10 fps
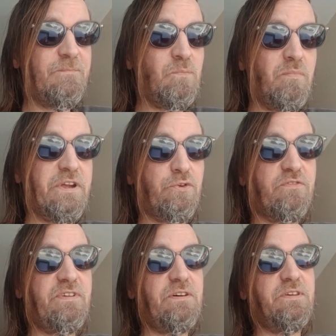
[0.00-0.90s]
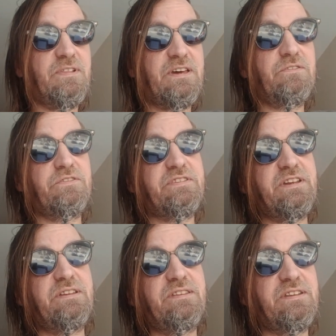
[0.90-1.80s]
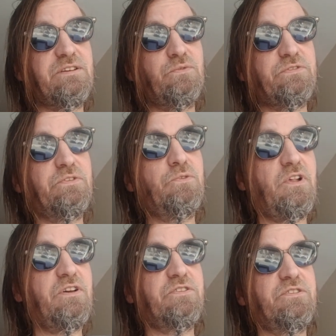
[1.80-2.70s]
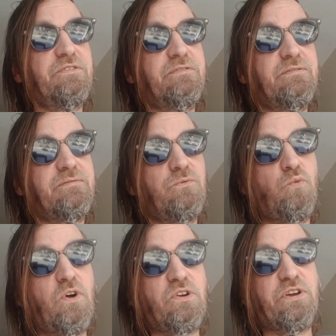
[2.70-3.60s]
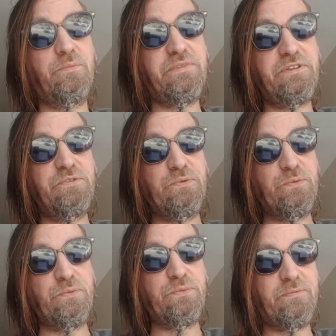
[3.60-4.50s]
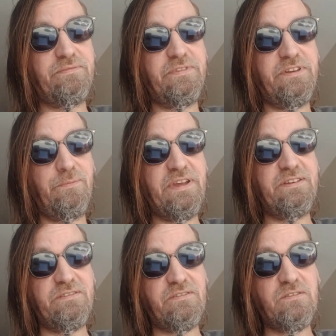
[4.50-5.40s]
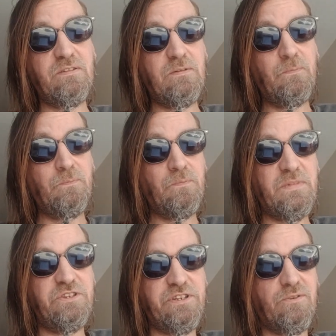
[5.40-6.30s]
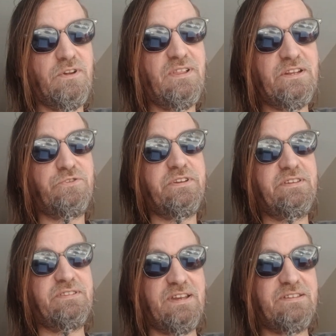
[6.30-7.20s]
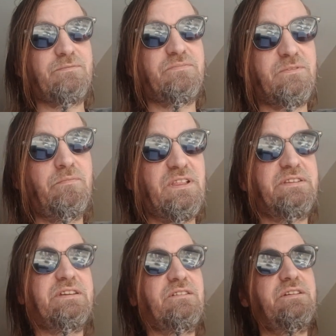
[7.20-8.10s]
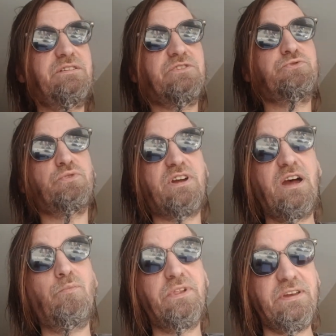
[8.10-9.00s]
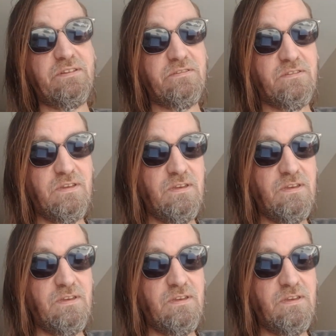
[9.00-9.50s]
Mike Gravel the letter saying that he was no longer welcome to the debates. And General Electric is like military-industrial complex.